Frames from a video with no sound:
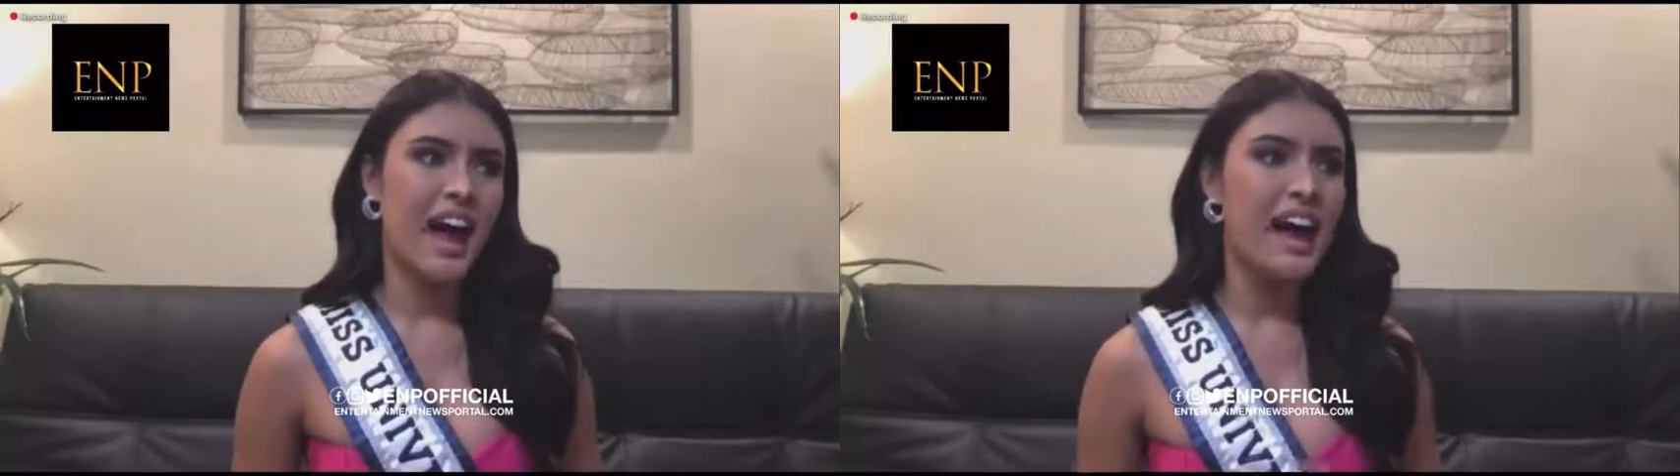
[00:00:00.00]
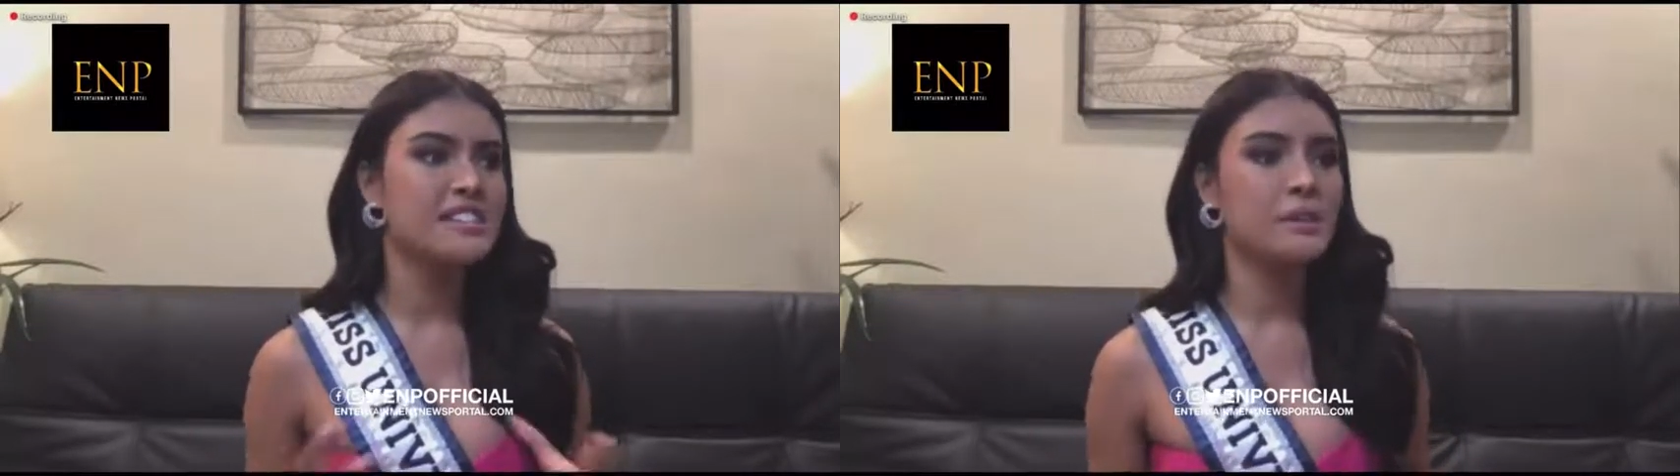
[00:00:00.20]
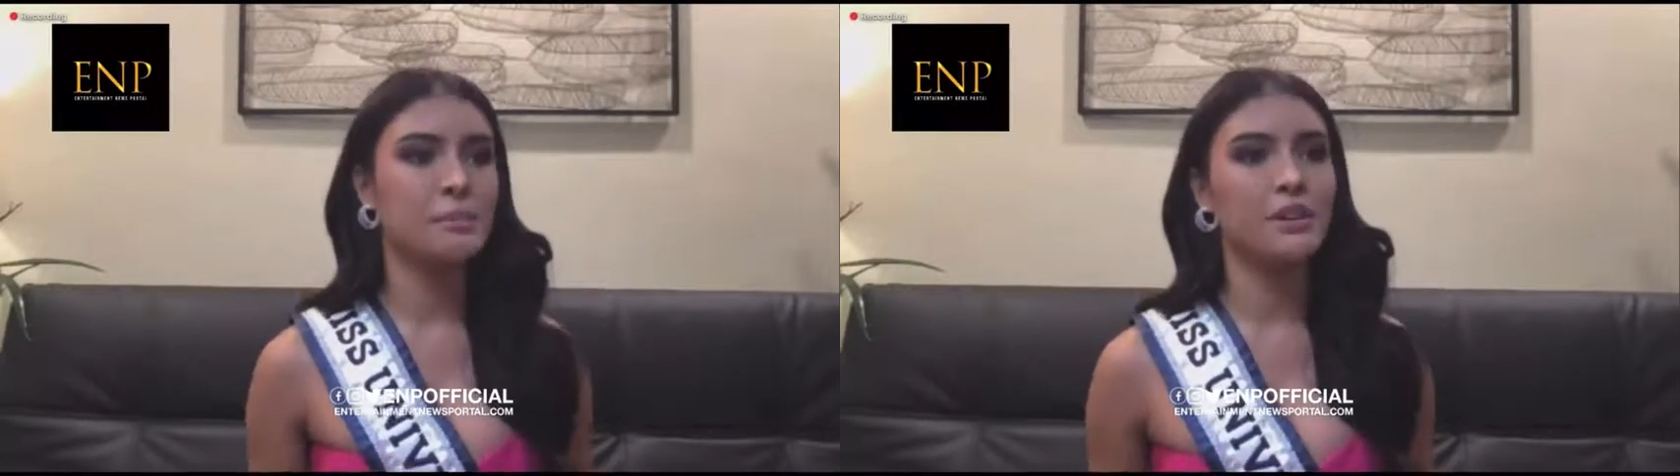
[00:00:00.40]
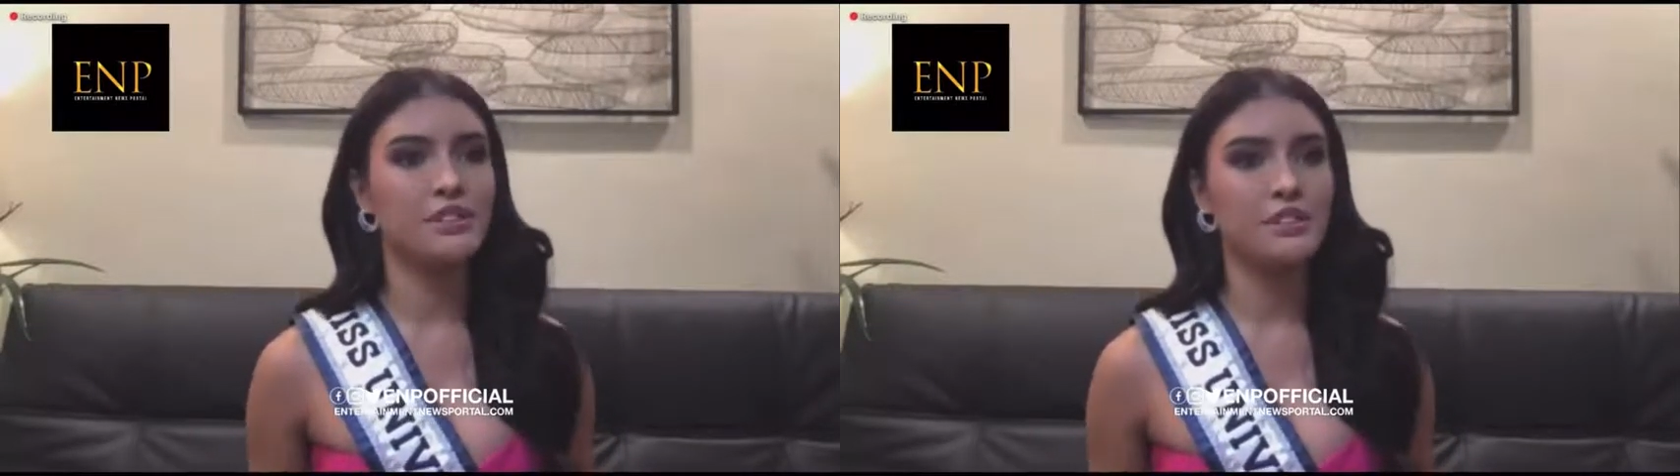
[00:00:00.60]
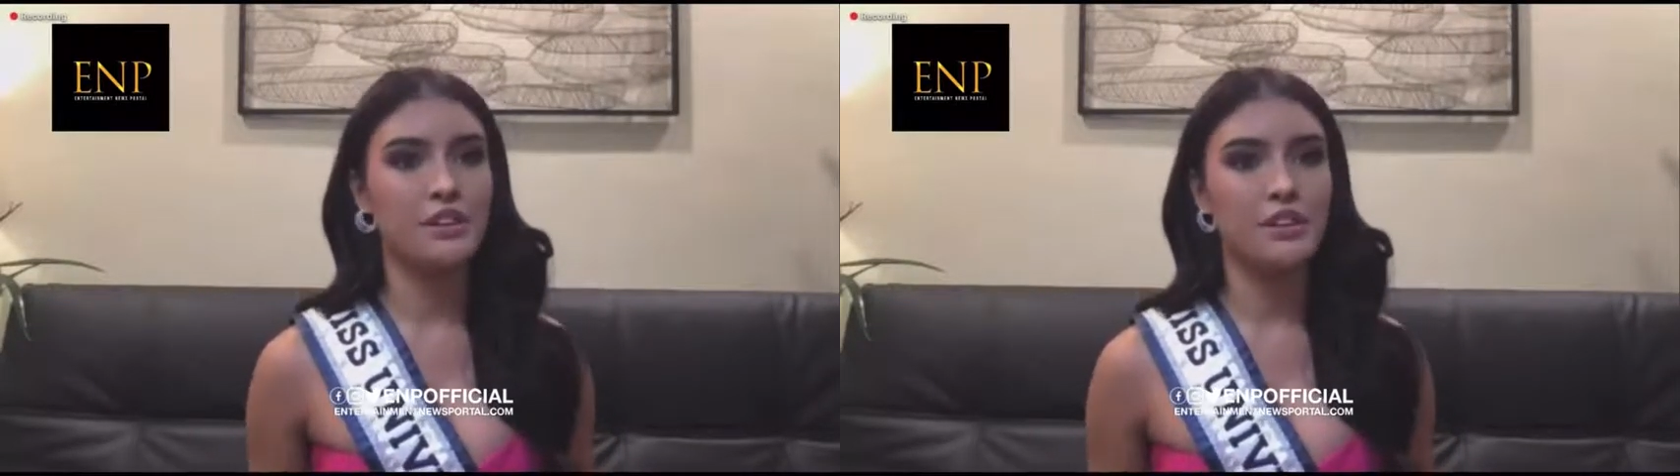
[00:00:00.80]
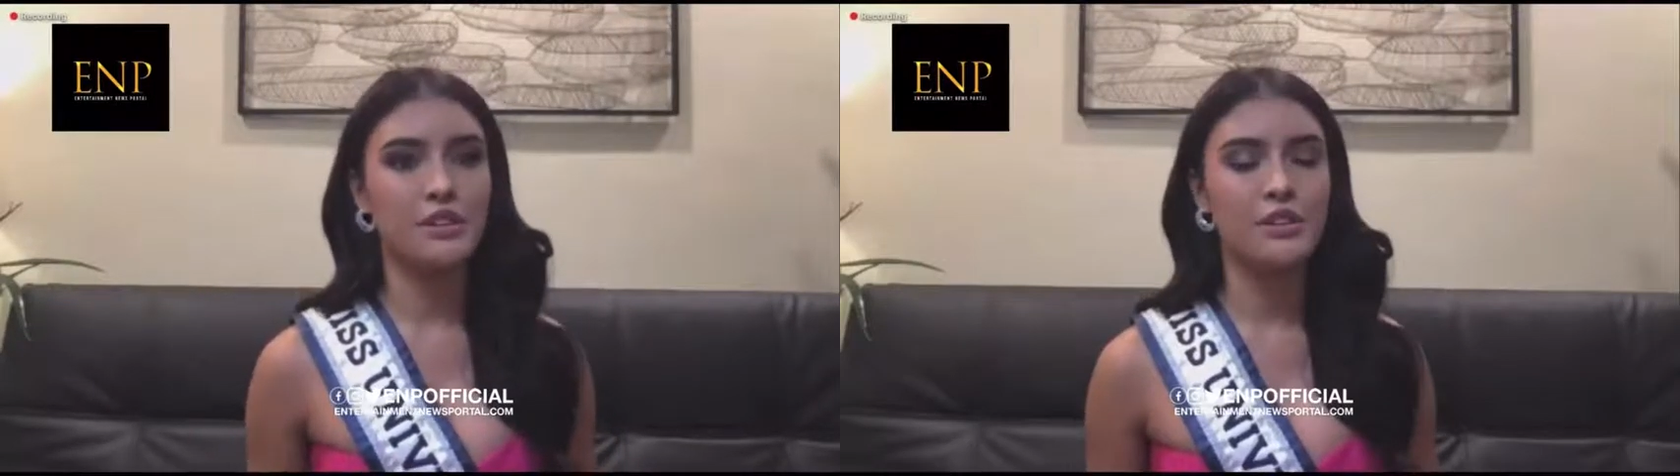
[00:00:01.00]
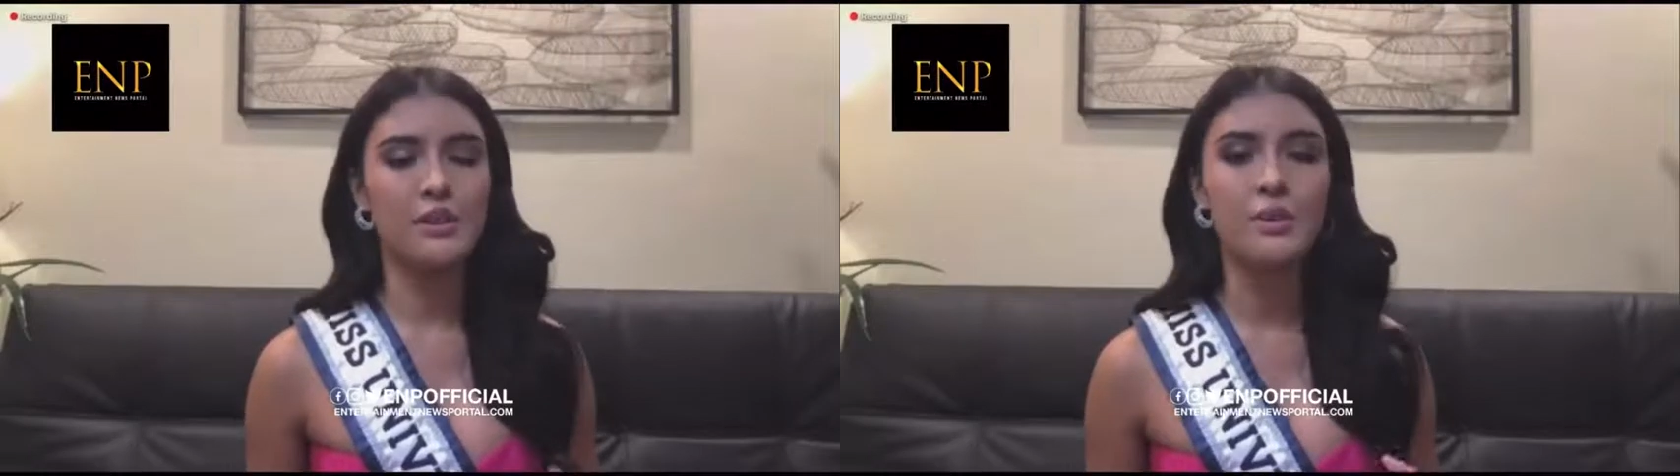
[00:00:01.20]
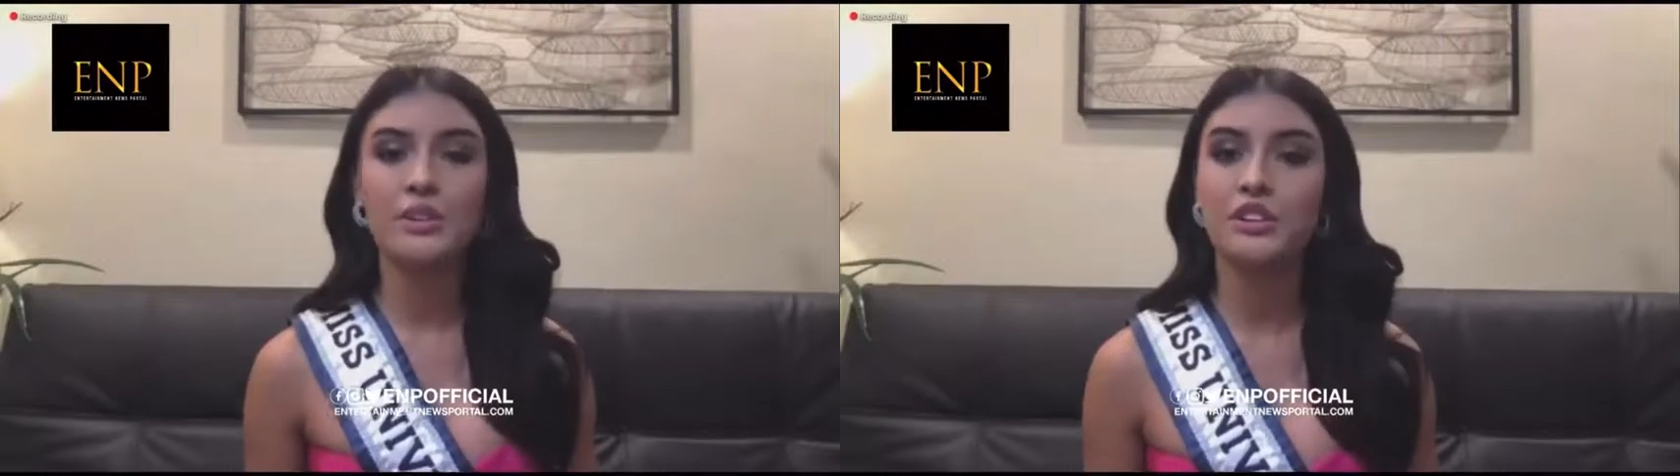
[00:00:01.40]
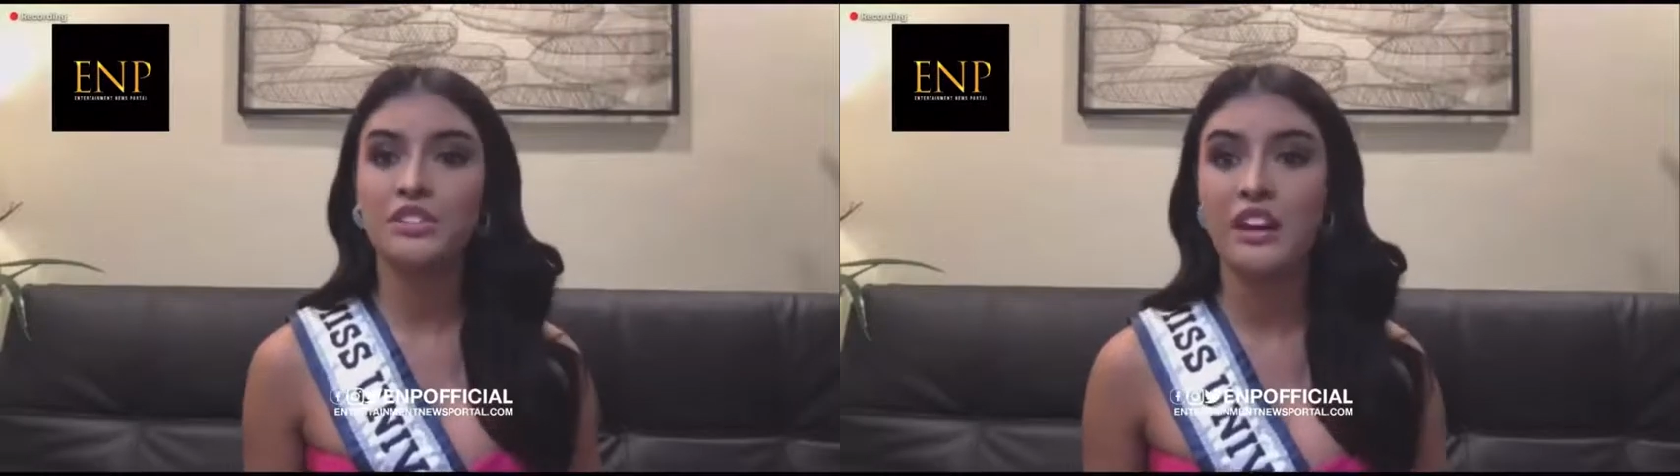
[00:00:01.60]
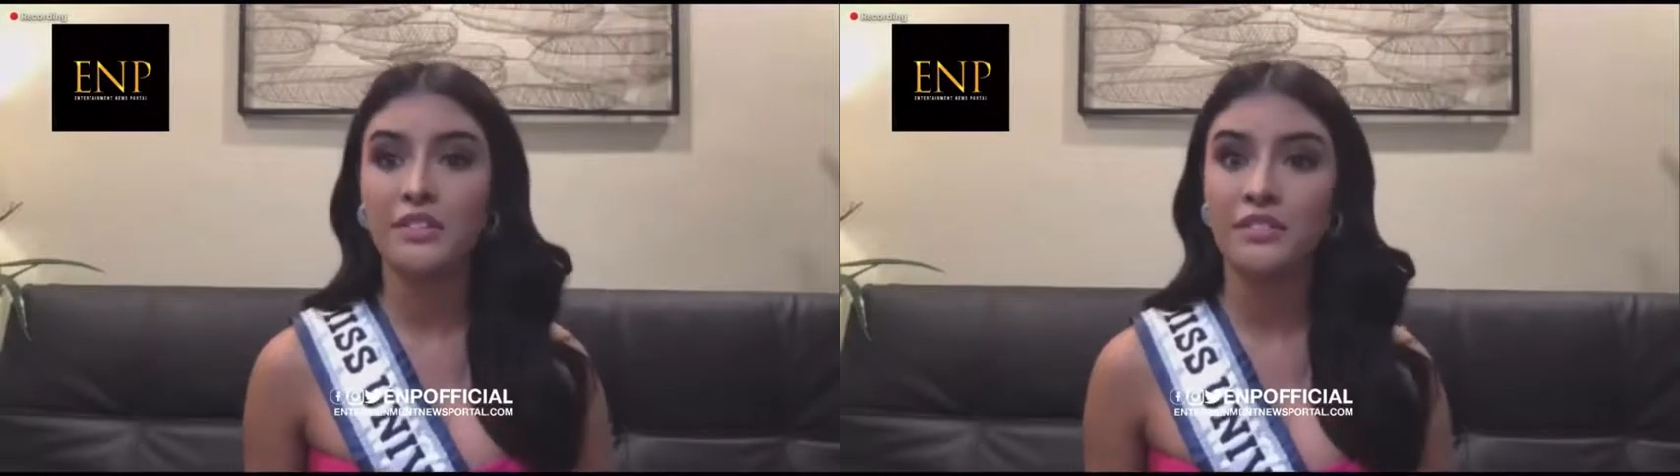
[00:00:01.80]
as a person, you
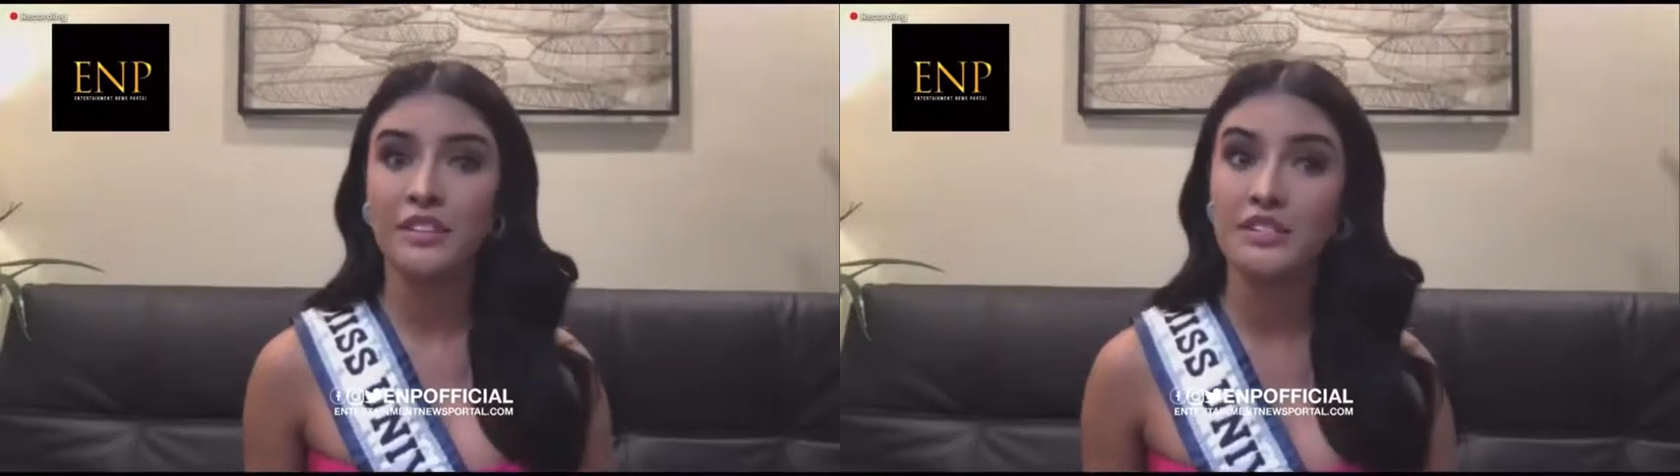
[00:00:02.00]
yourself